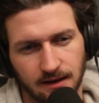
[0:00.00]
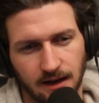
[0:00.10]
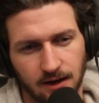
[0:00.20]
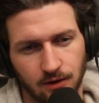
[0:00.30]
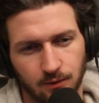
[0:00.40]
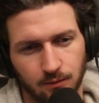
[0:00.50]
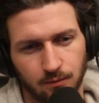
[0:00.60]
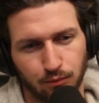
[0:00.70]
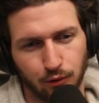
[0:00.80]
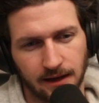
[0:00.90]
And I could
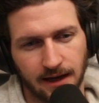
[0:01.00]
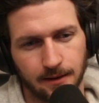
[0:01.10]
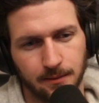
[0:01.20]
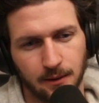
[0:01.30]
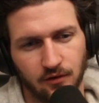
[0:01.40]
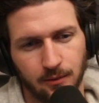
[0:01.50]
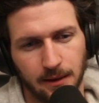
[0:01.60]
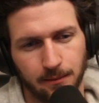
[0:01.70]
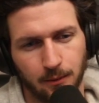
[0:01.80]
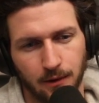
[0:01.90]
bring that up even a
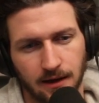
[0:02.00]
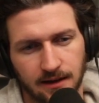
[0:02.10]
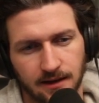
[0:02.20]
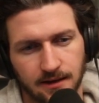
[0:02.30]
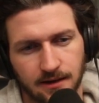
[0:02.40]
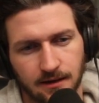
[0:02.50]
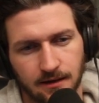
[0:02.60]
bit more like this.